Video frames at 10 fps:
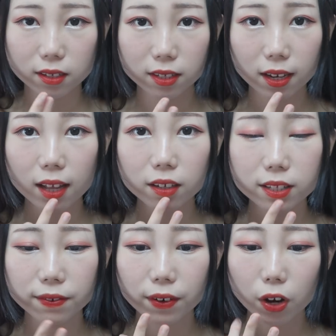The color is
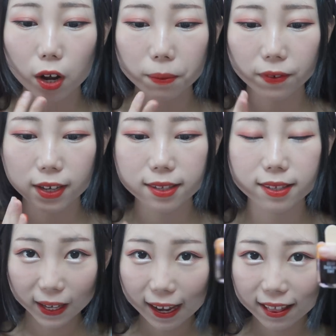very obvious.
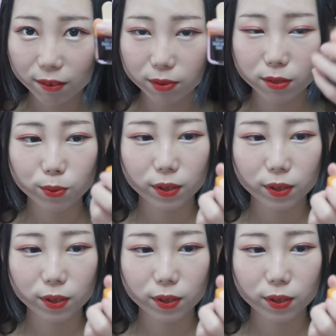I love this